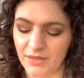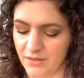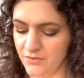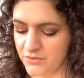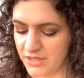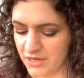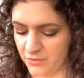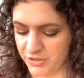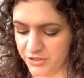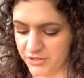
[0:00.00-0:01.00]
Those kind of
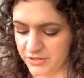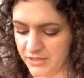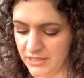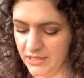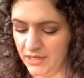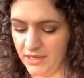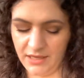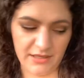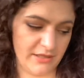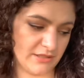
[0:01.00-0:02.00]
questions.
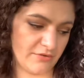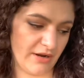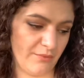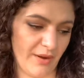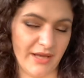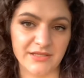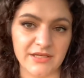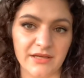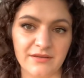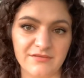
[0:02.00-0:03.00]
It's a great way
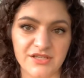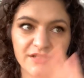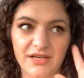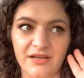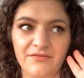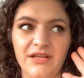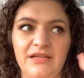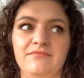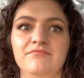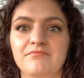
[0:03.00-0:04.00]
to just kind of like
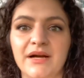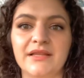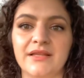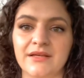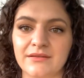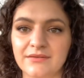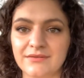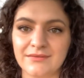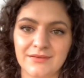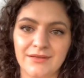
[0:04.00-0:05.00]
bite the
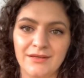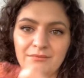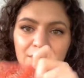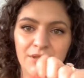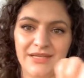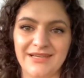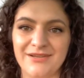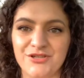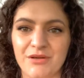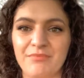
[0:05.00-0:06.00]
bullet
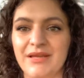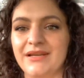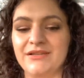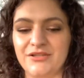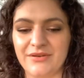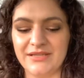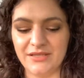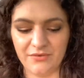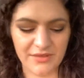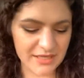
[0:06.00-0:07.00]
and jump in and do it.
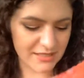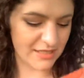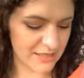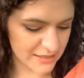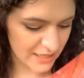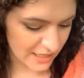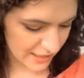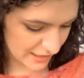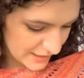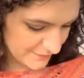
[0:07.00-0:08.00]
So this is
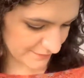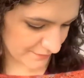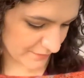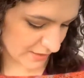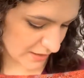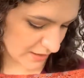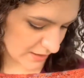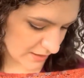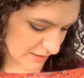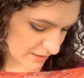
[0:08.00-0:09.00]
a
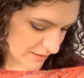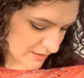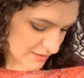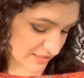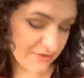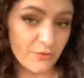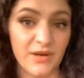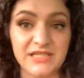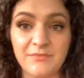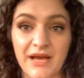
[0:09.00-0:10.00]
Stephen
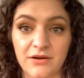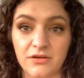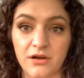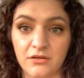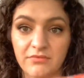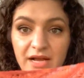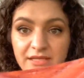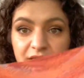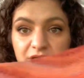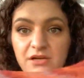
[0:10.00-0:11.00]
West pattern called
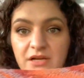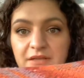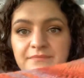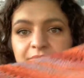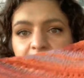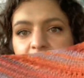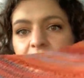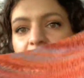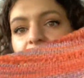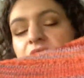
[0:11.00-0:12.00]
Rising Dawn,
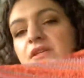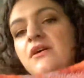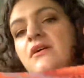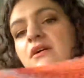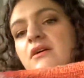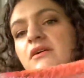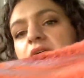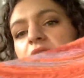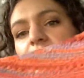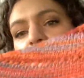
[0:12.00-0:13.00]
and this
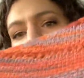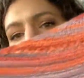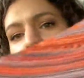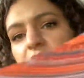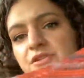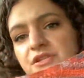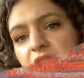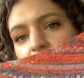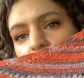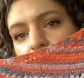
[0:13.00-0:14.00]
yarn is by Gauge
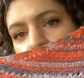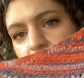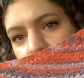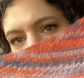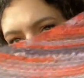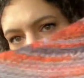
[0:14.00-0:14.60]
Dye Works.